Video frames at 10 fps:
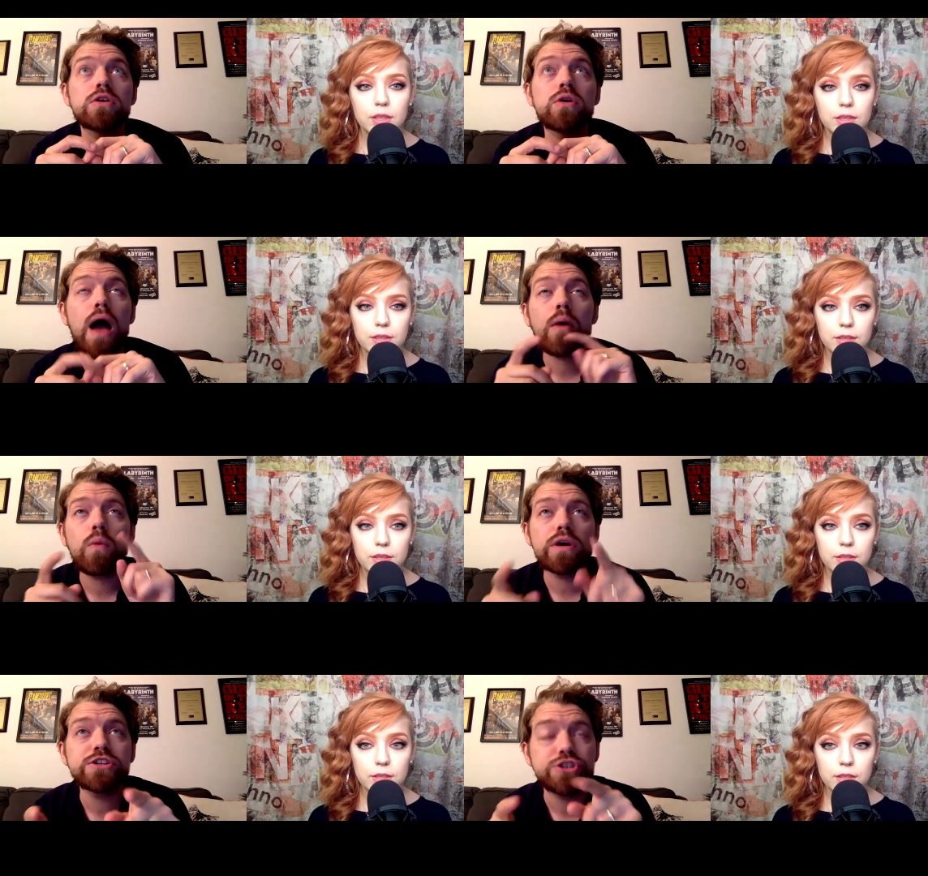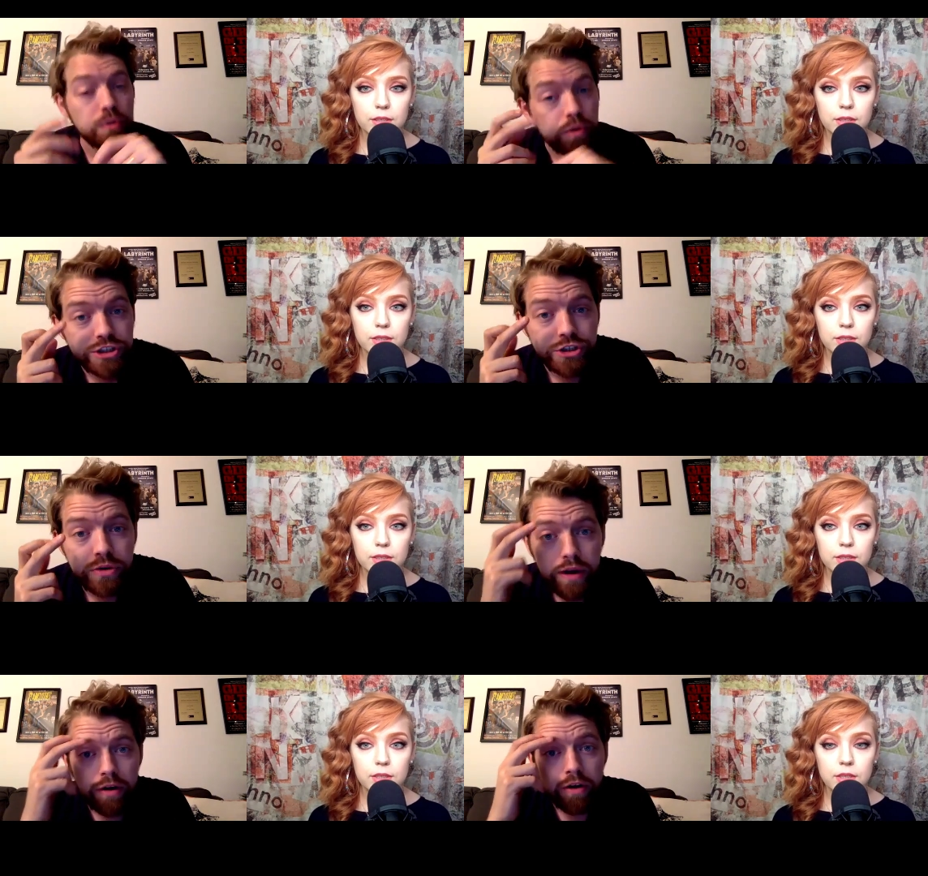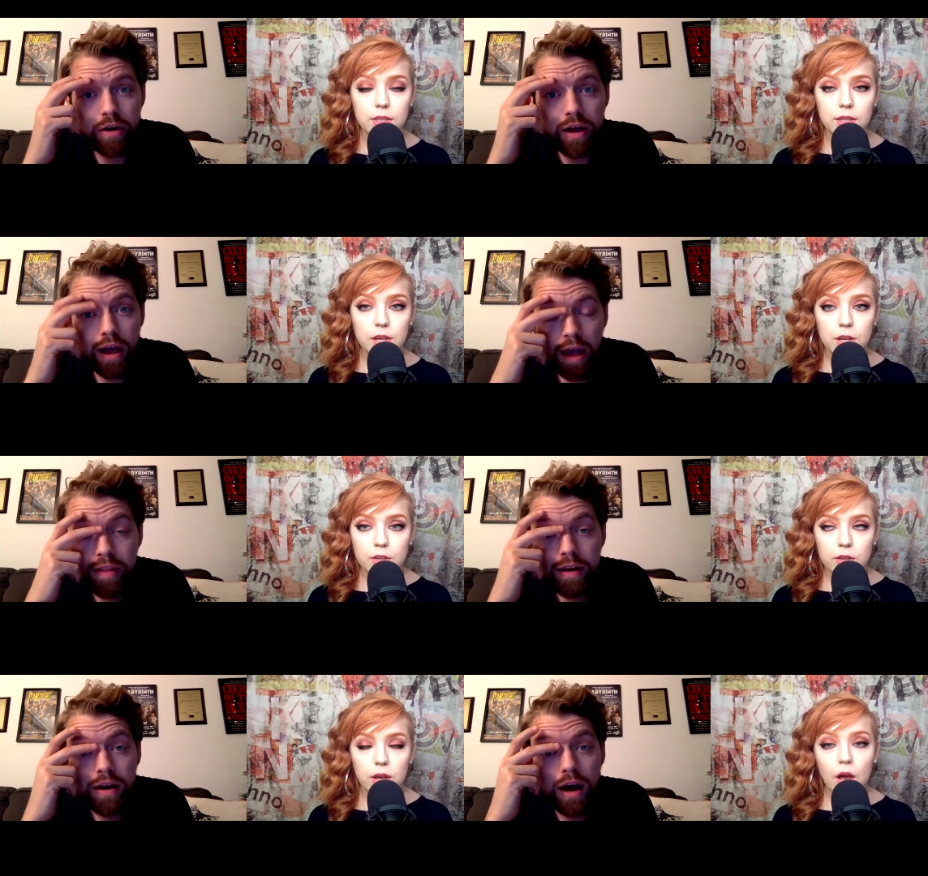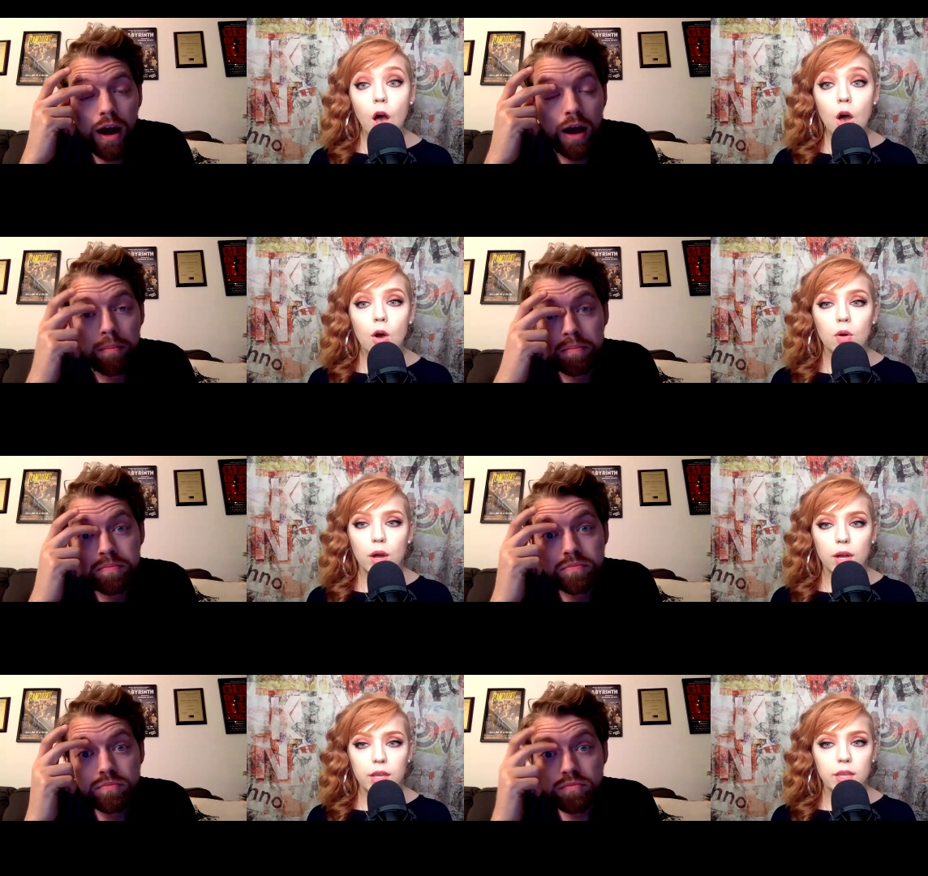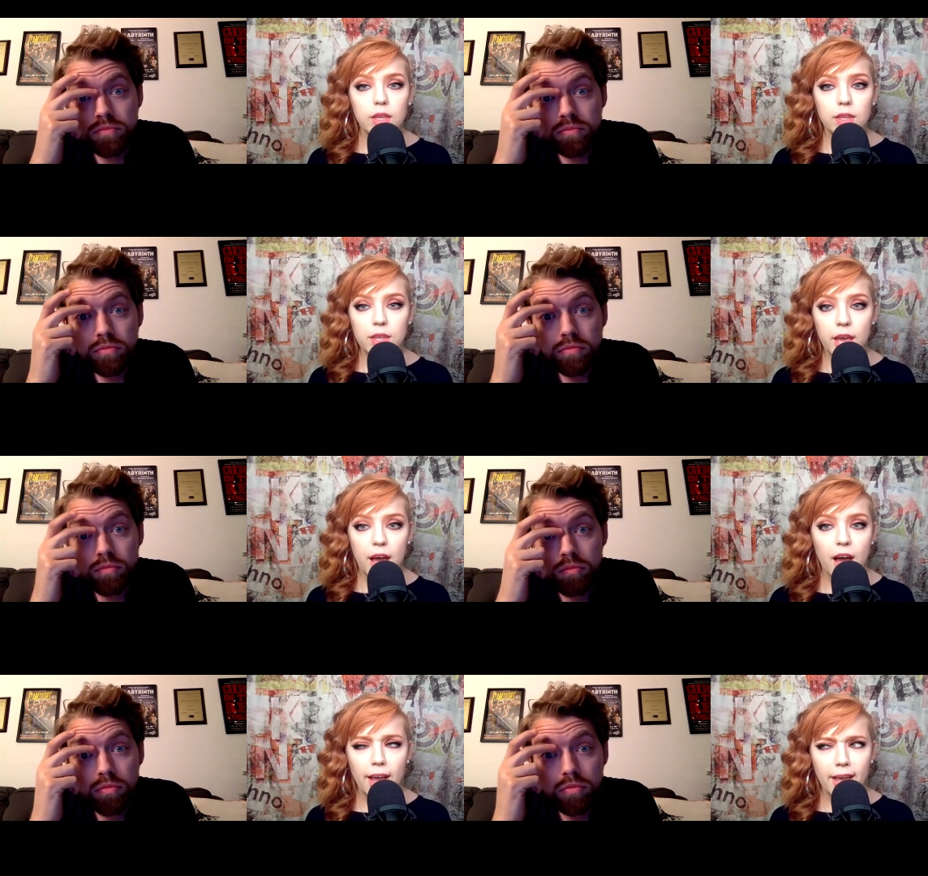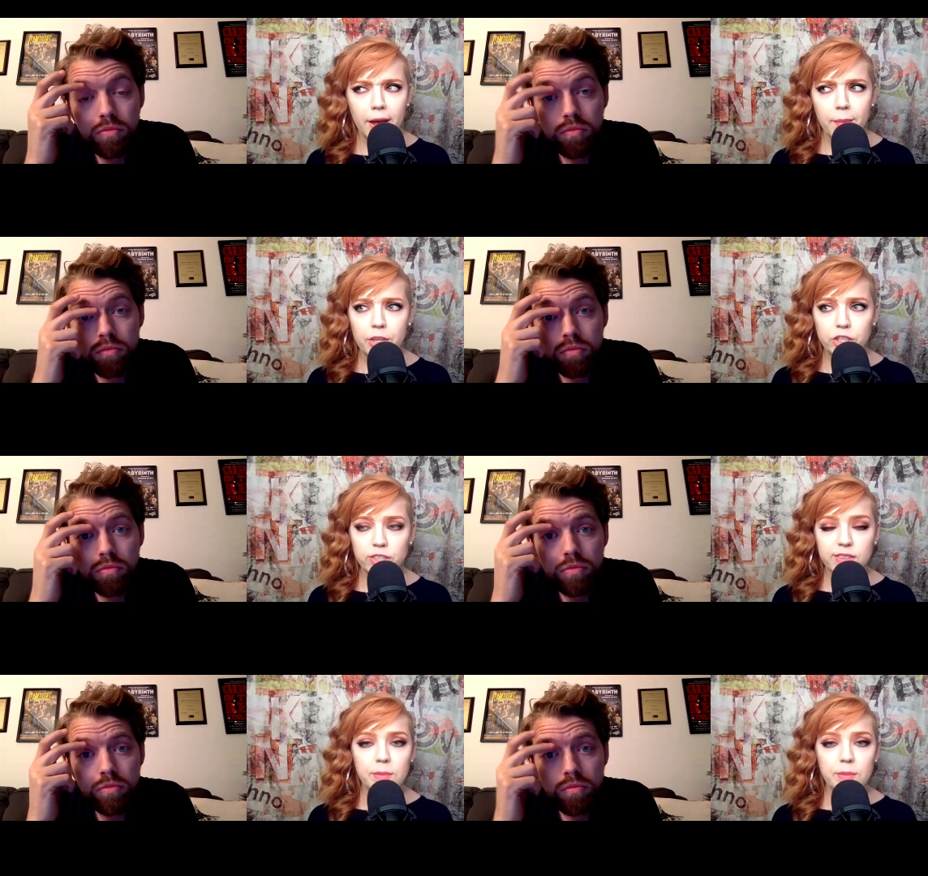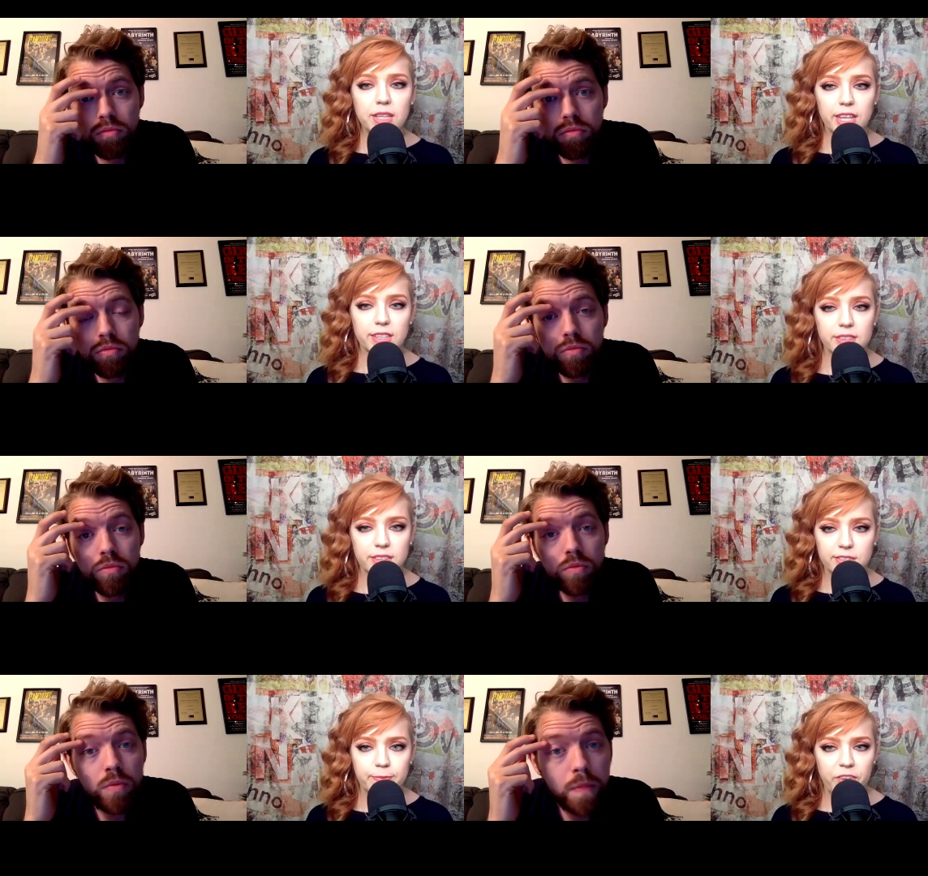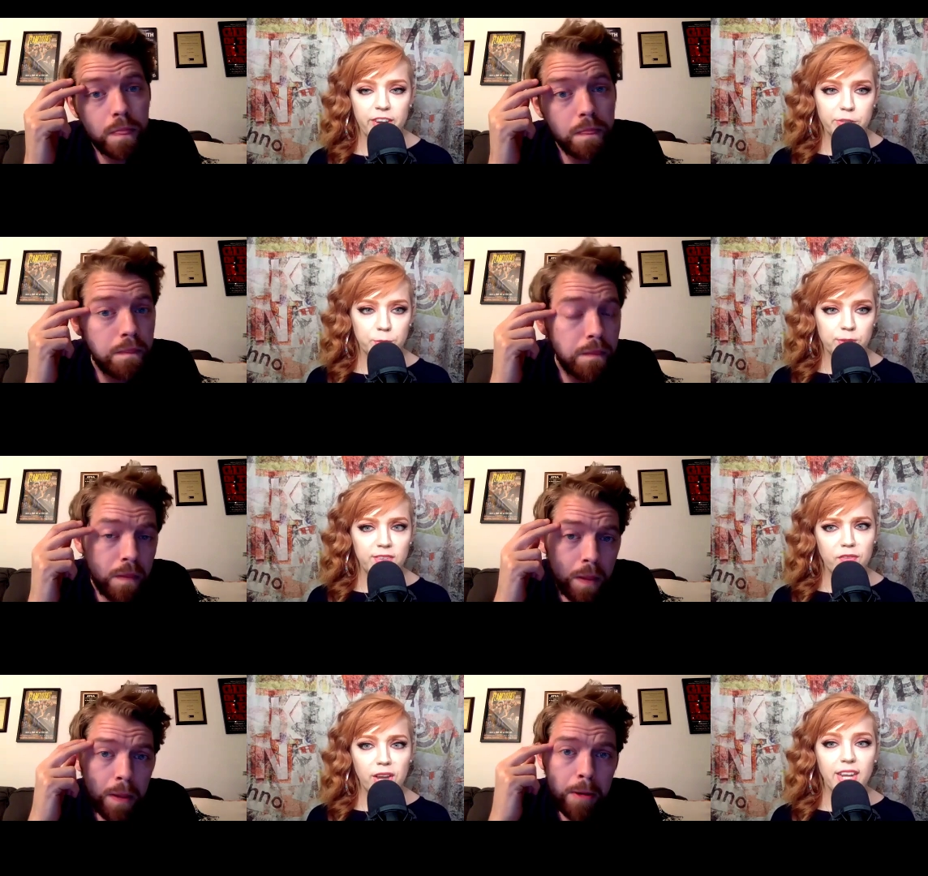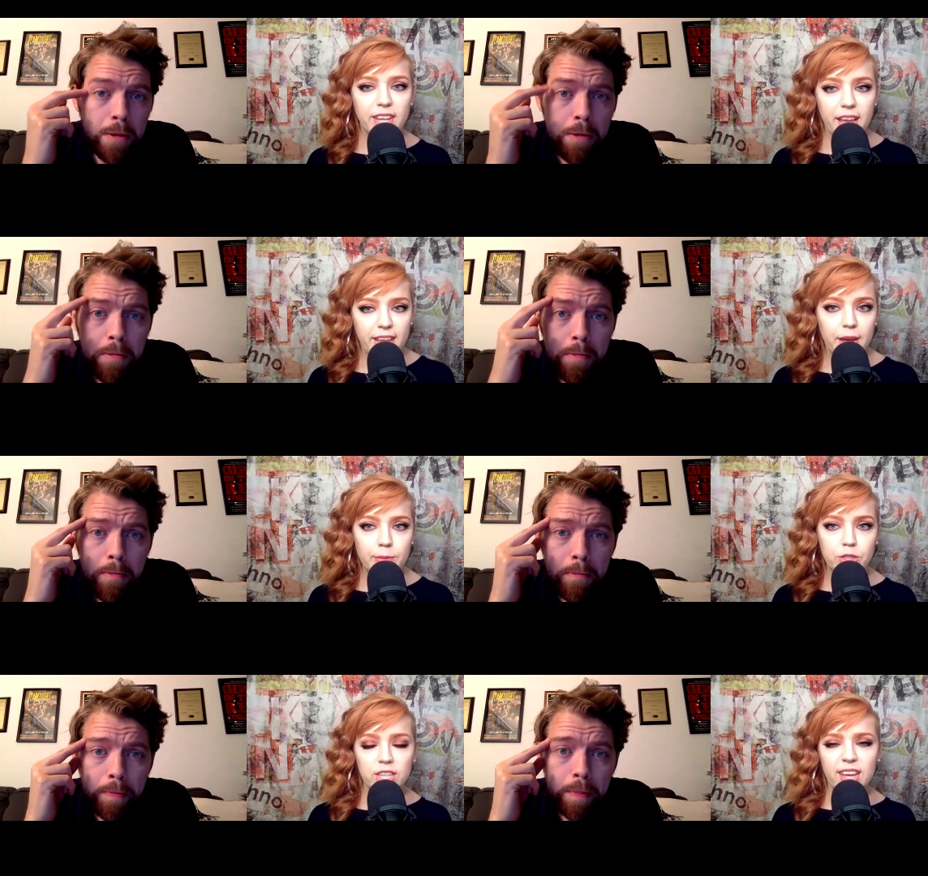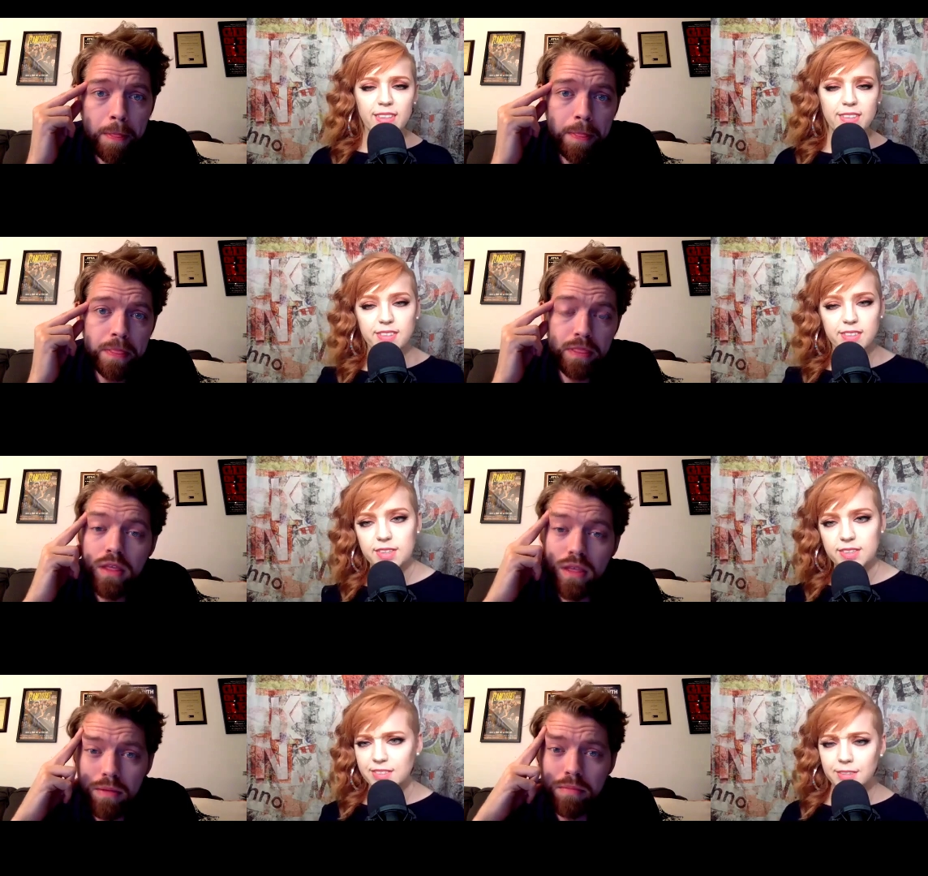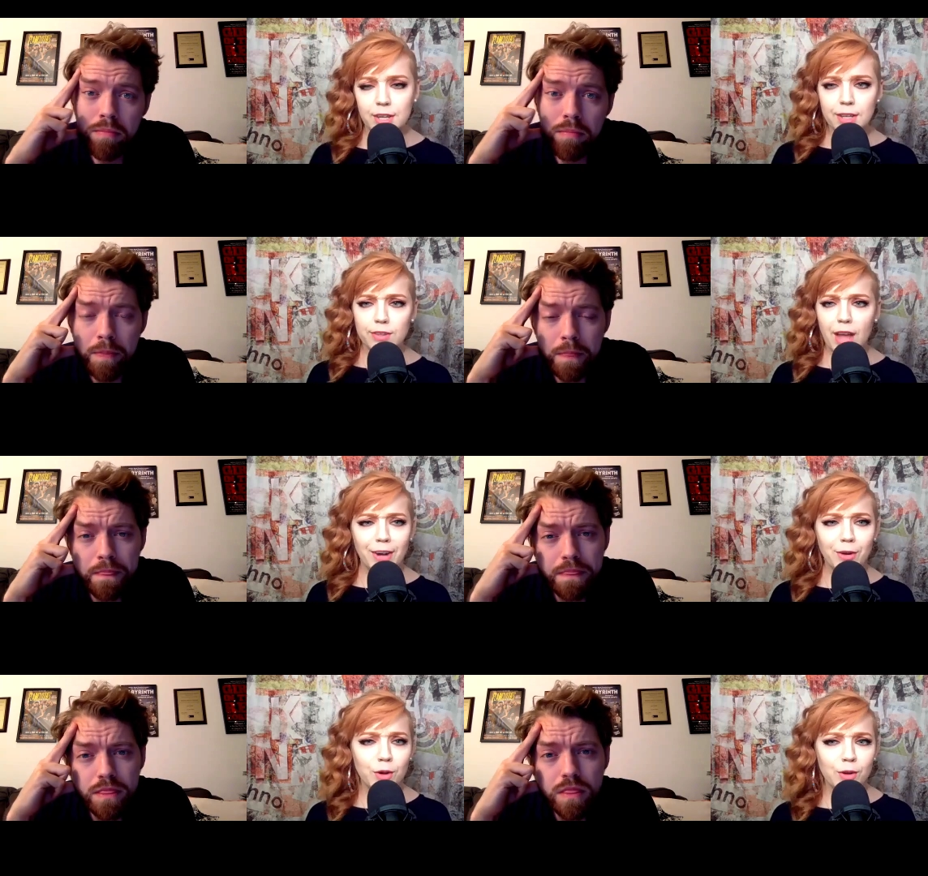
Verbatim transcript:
Speaker 1: how, what did you, what did you get her? And then, um,
Speaker 2: oh. Yeah, I um she sent me a link to this very specific kind of K cup she likes. It's this mm-hmm. I don't